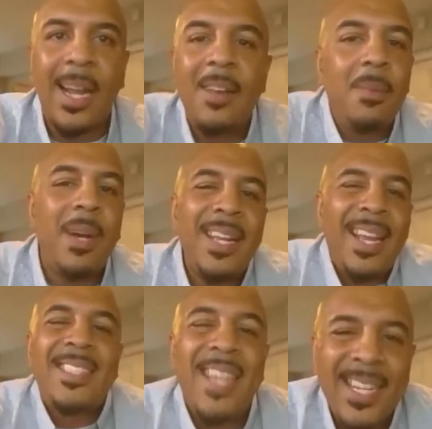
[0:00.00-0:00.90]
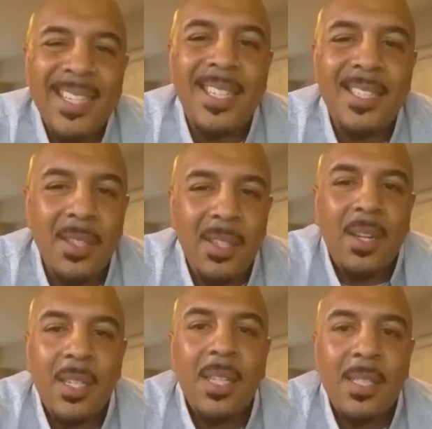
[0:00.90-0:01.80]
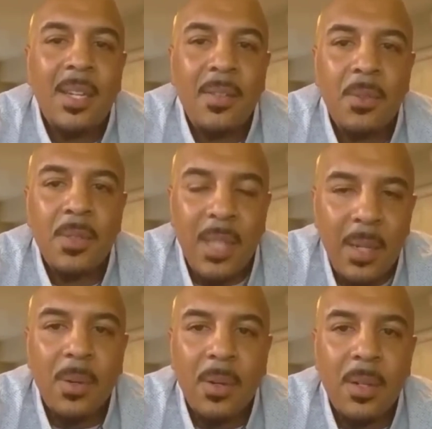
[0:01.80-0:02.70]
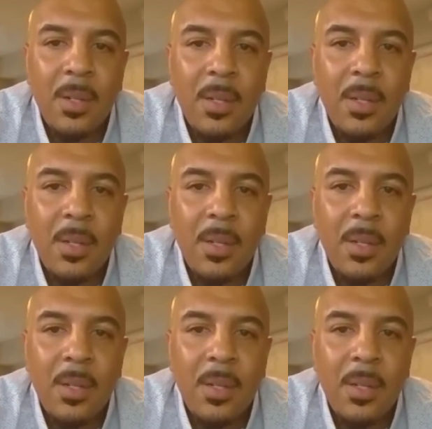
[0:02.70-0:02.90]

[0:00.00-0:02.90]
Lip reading: Not everybody has access to the United States Air Force network.